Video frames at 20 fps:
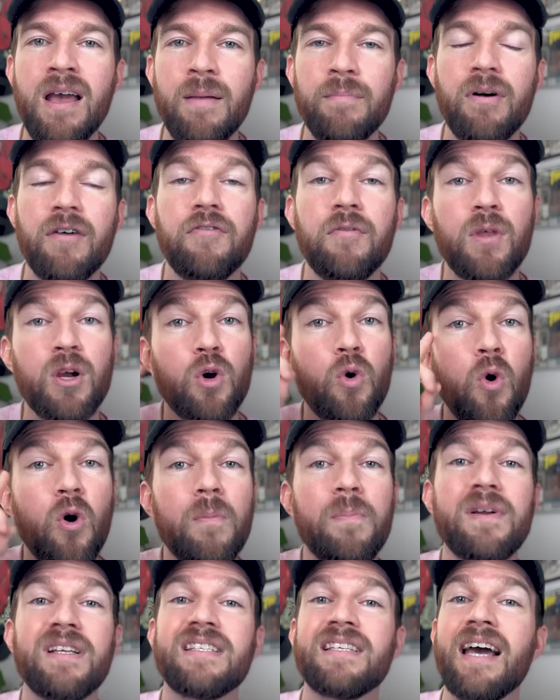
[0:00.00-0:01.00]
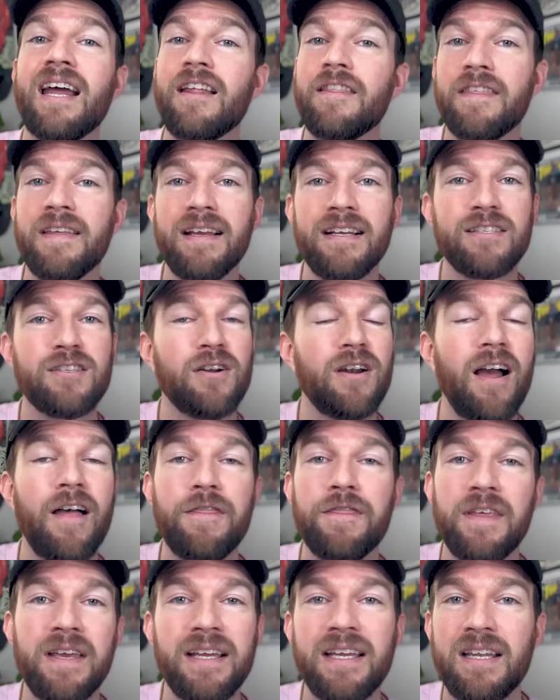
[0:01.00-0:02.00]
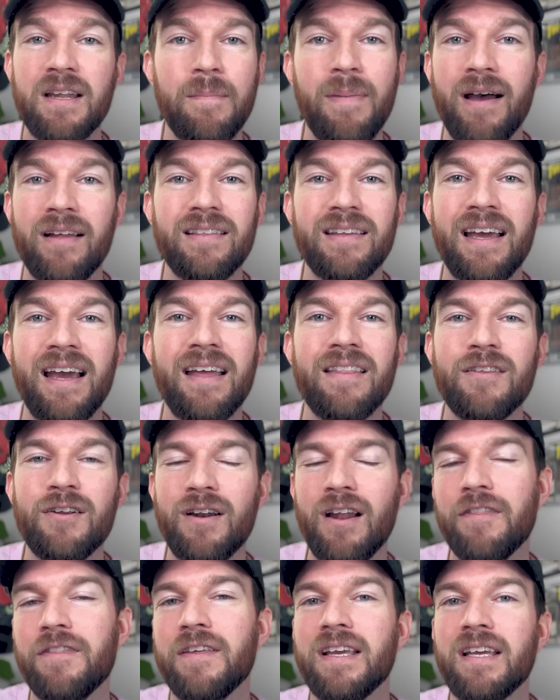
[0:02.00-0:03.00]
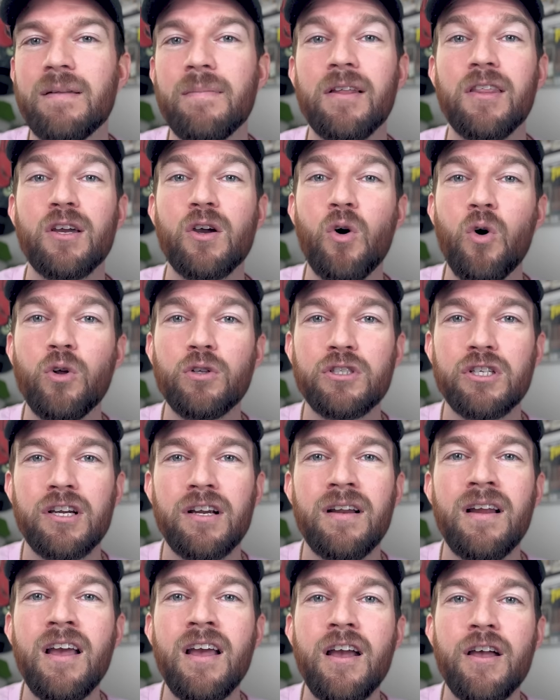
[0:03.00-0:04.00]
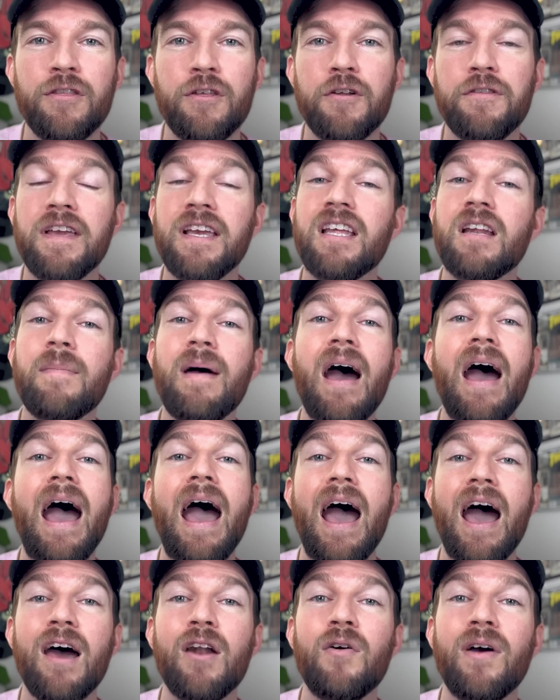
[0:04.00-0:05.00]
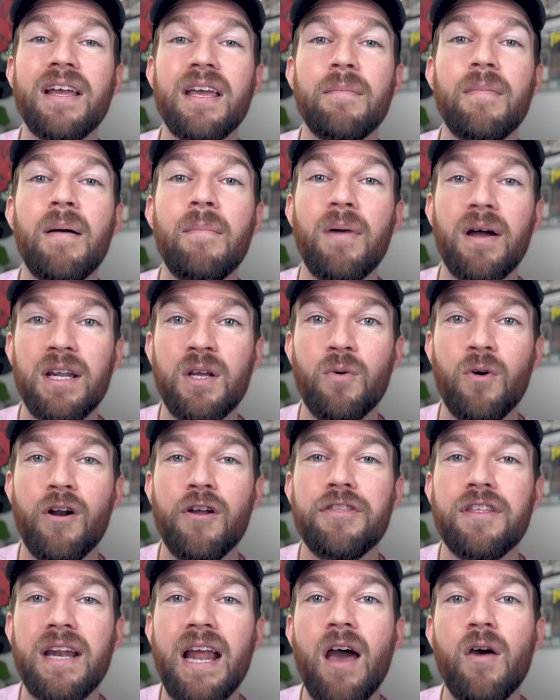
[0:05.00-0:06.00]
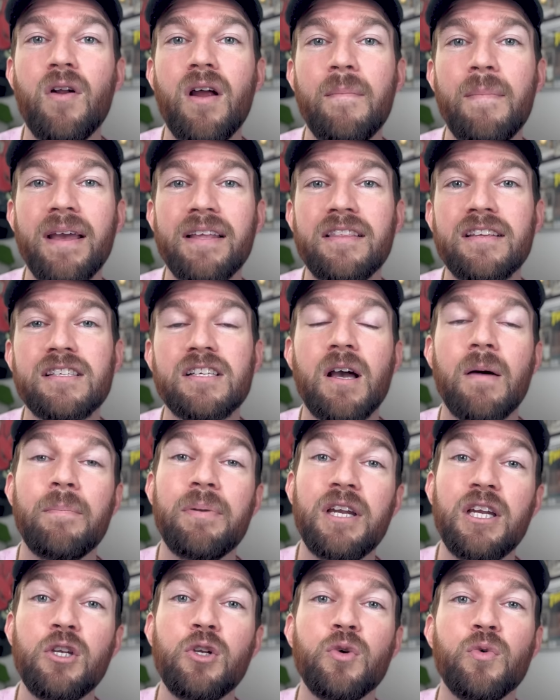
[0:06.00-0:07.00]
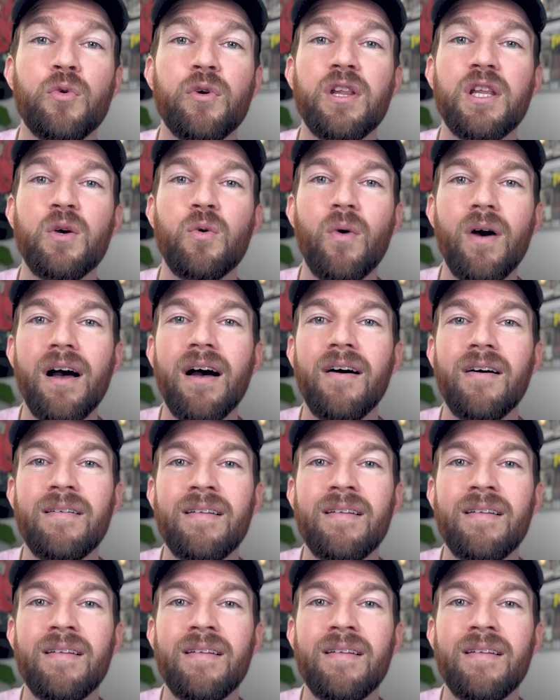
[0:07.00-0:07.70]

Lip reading: But from the corporate side of things, they're not thinking about that. They're not thinking about the culture. They're thinking about how do I get my money worth and how do I make this company do really well?